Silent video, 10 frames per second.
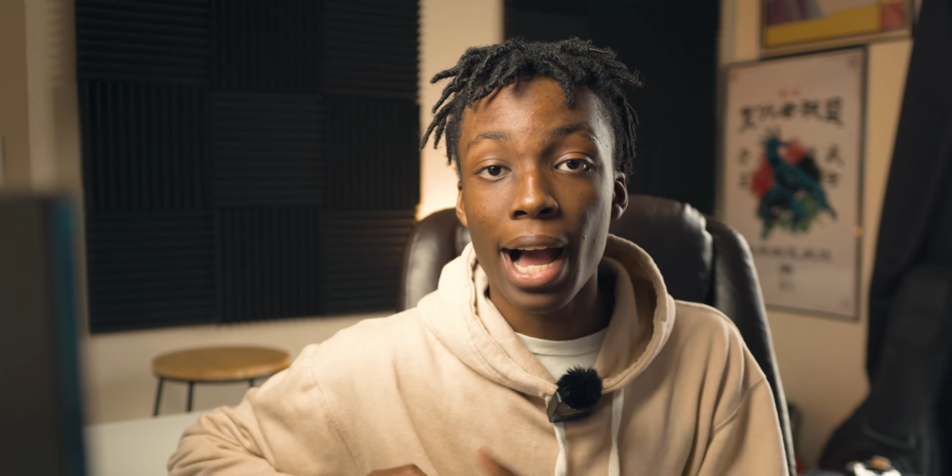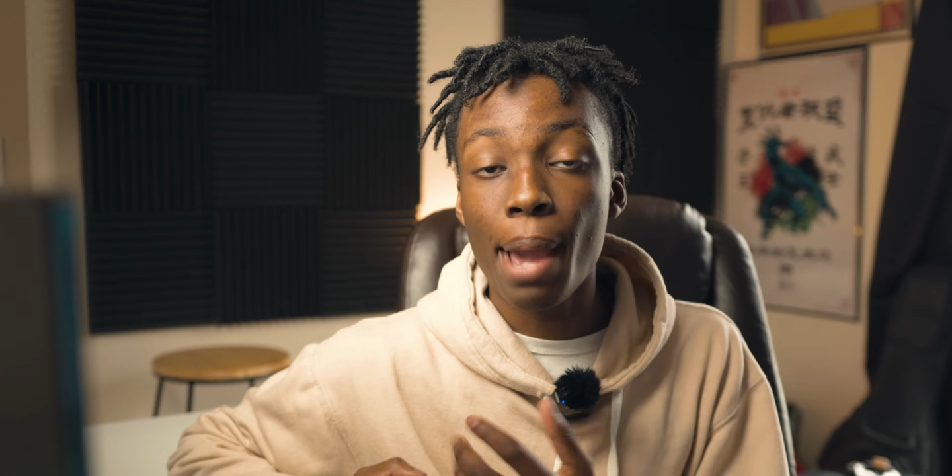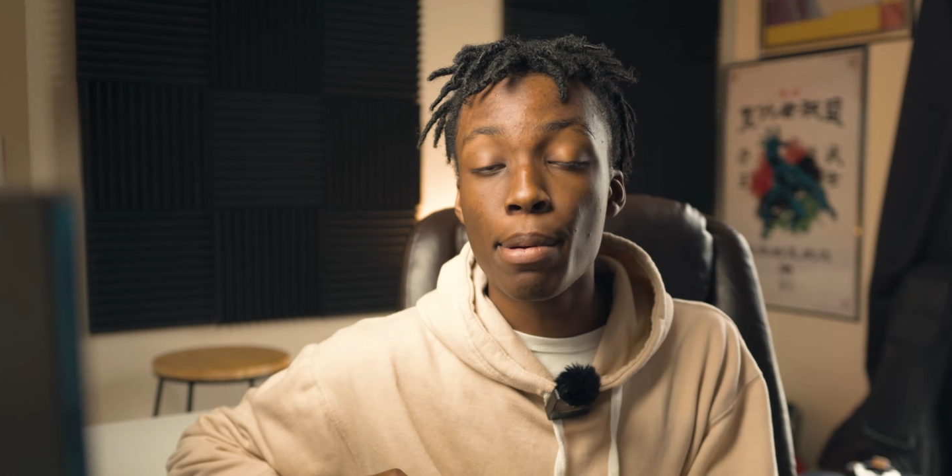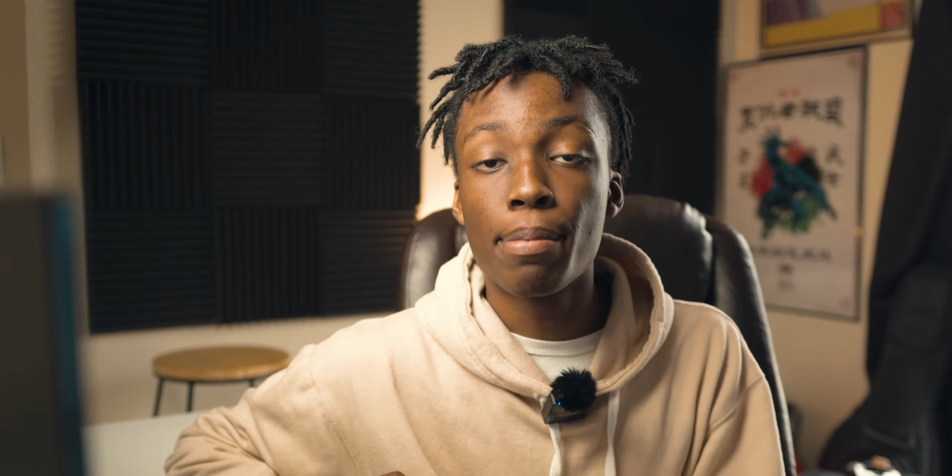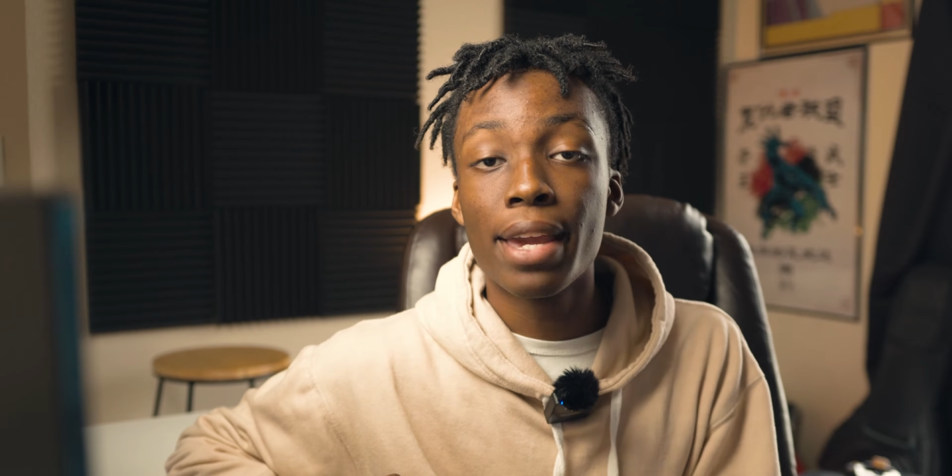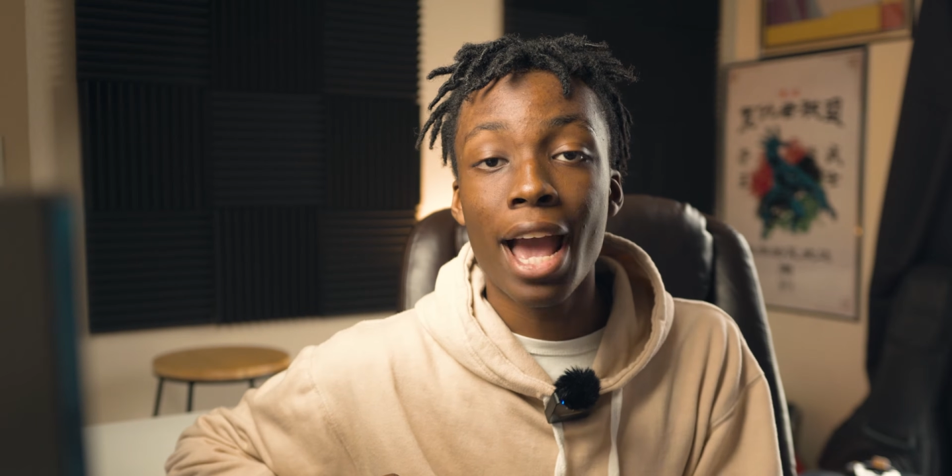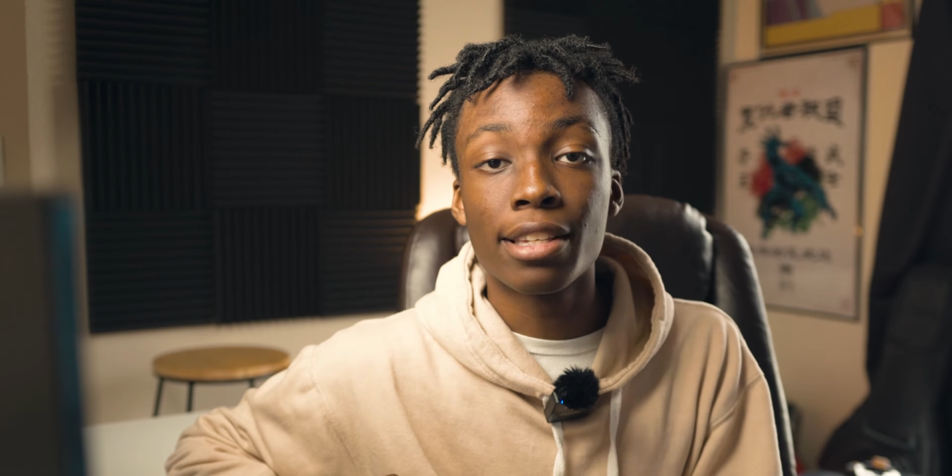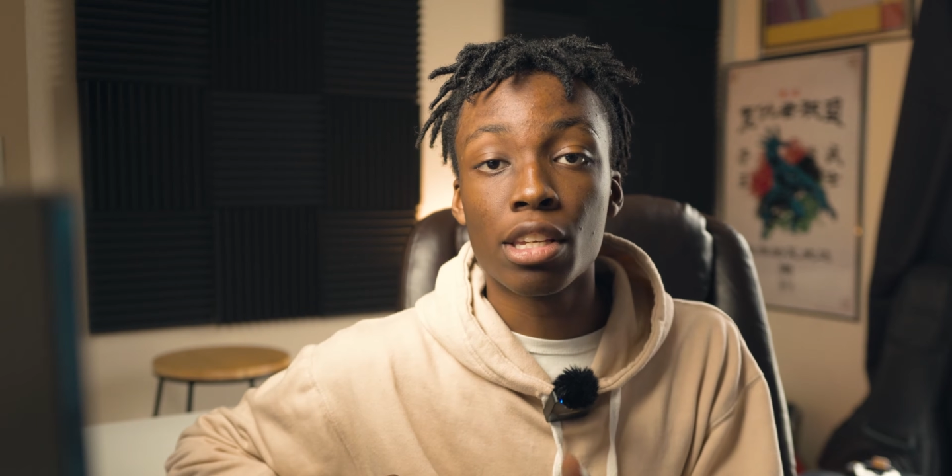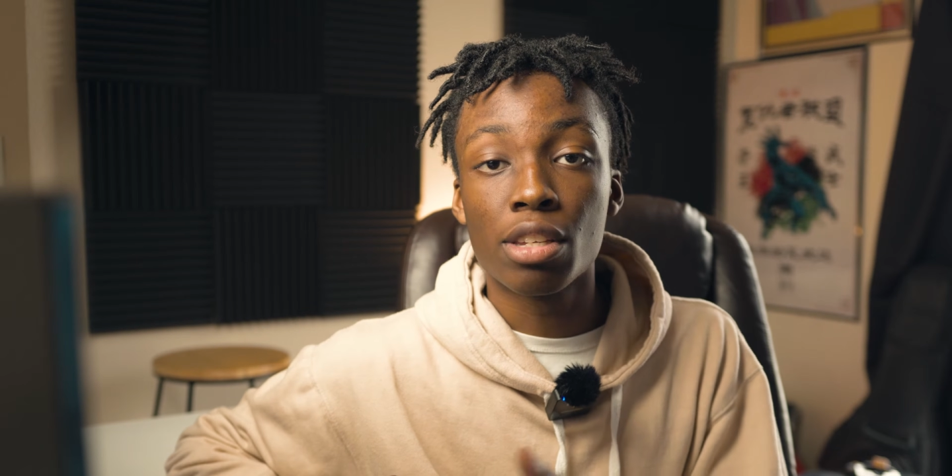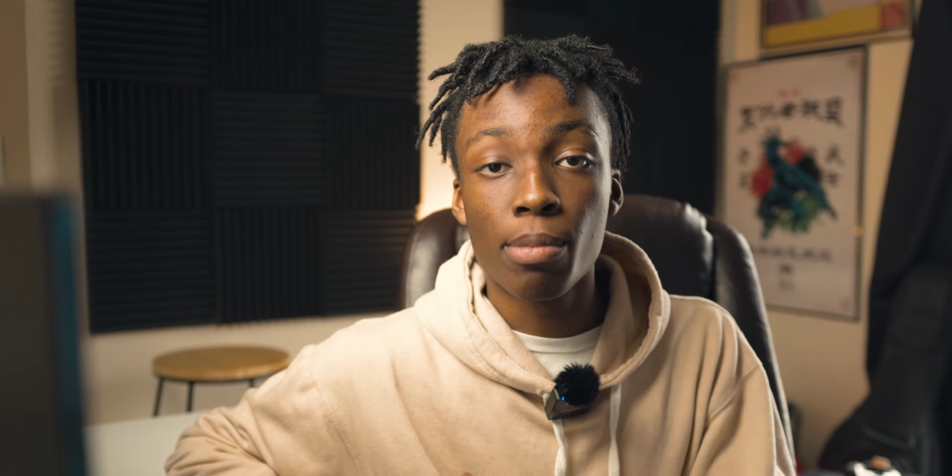IPB
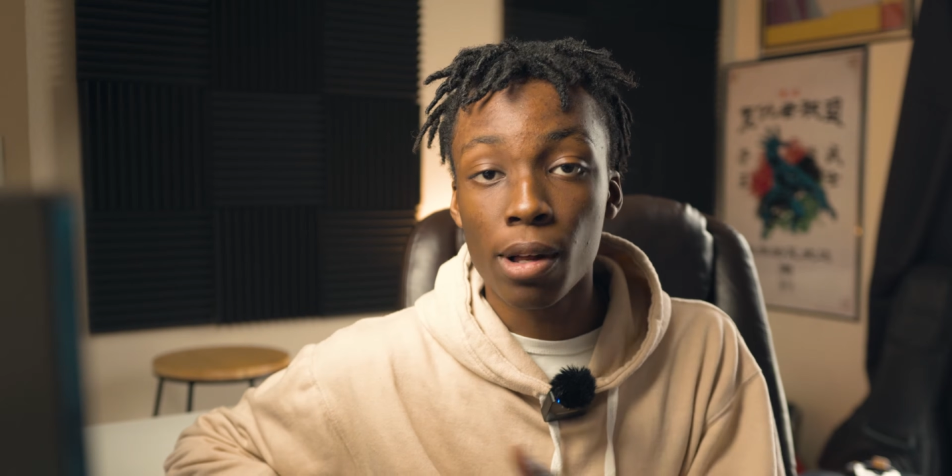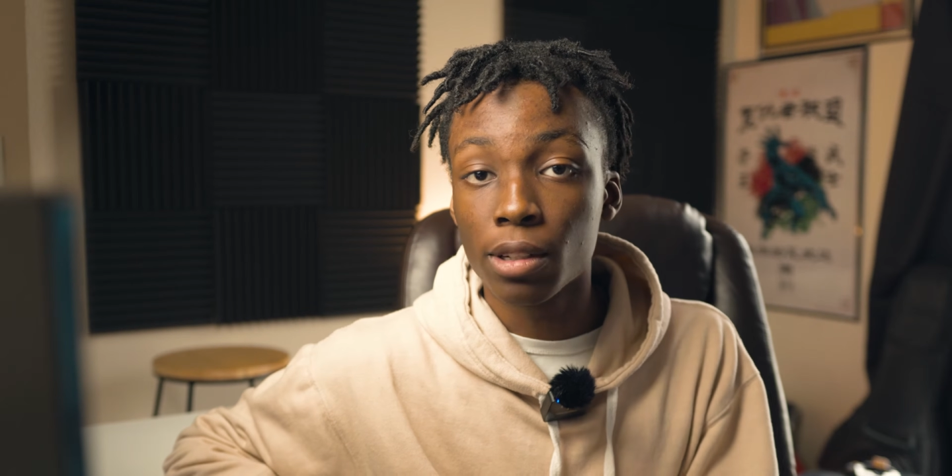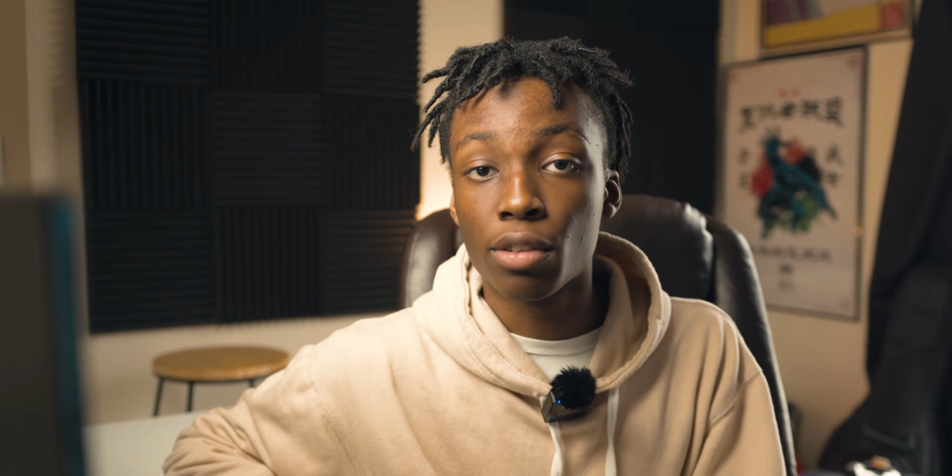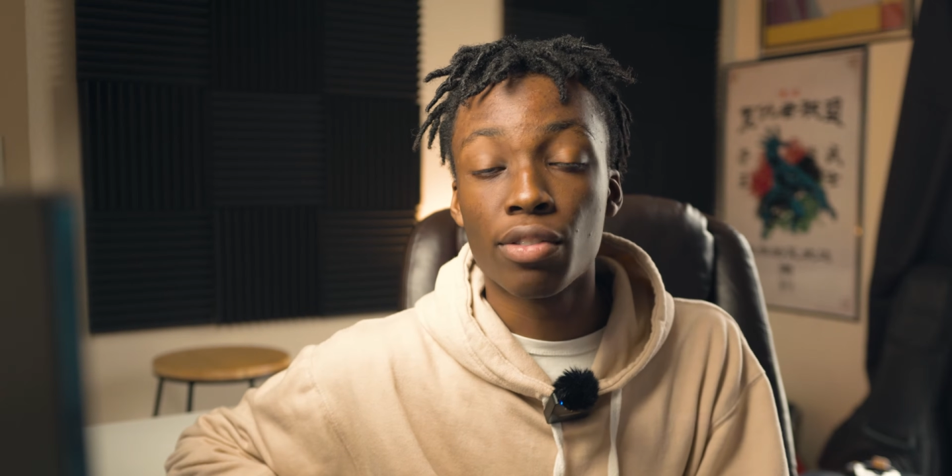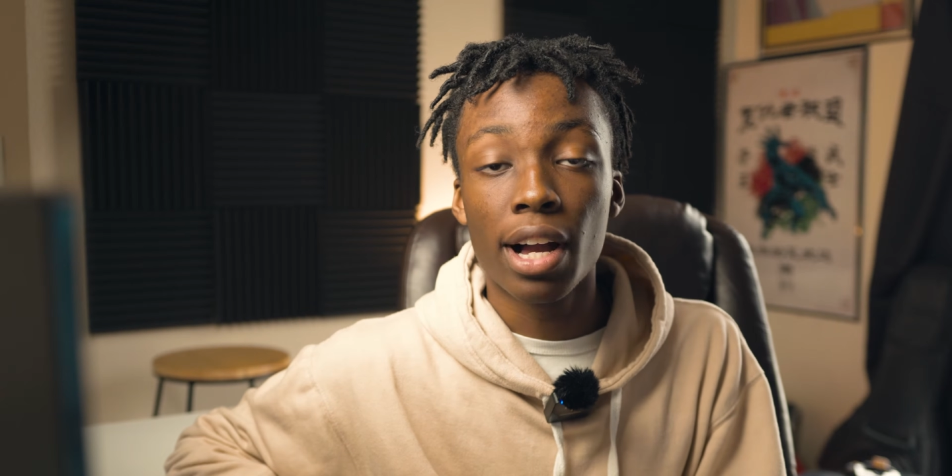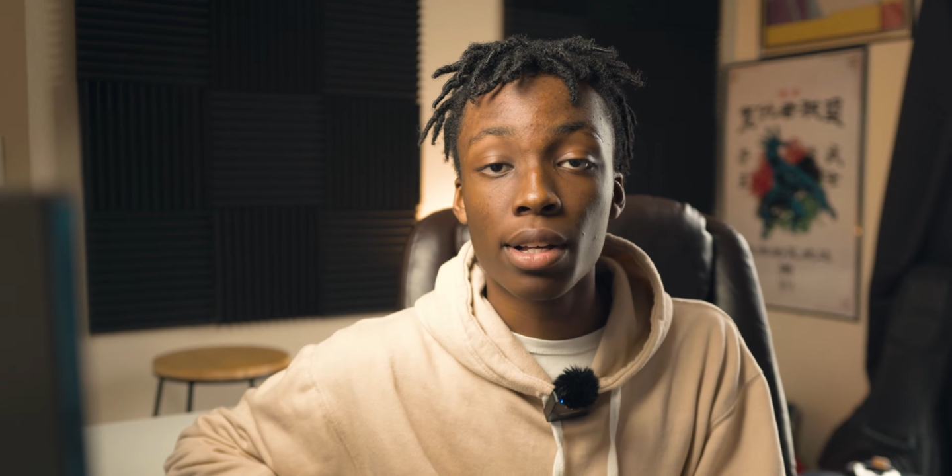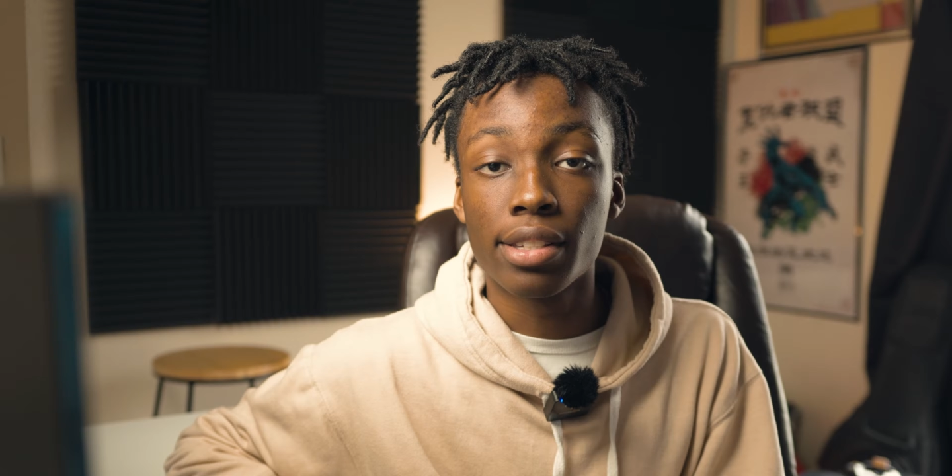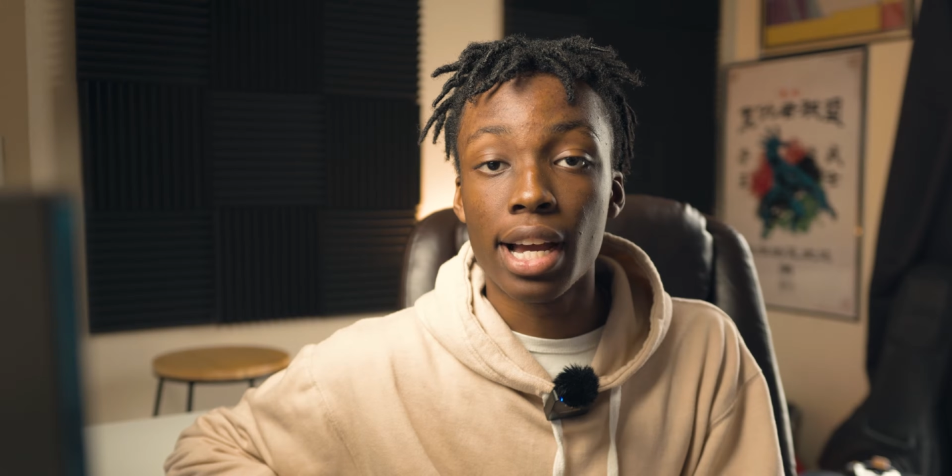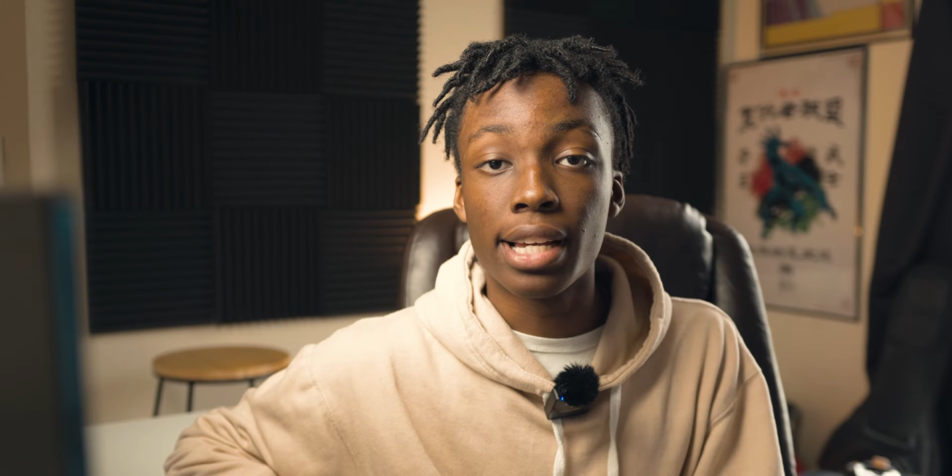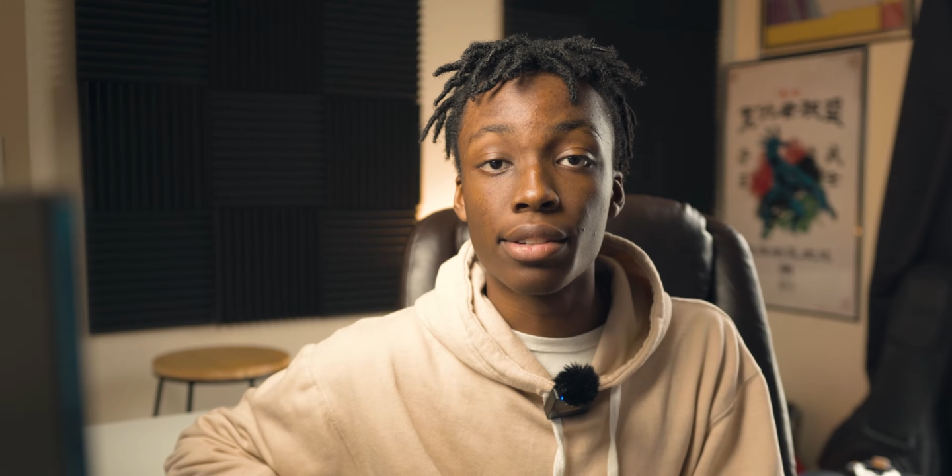has a smaller file
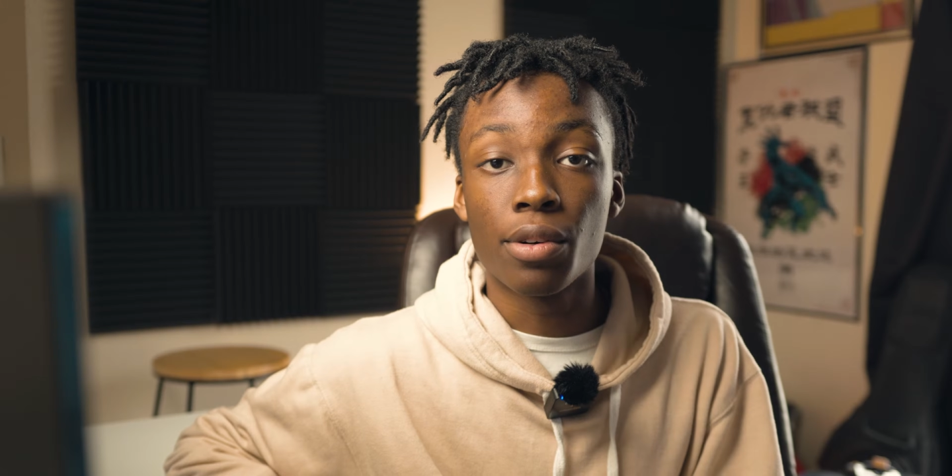size,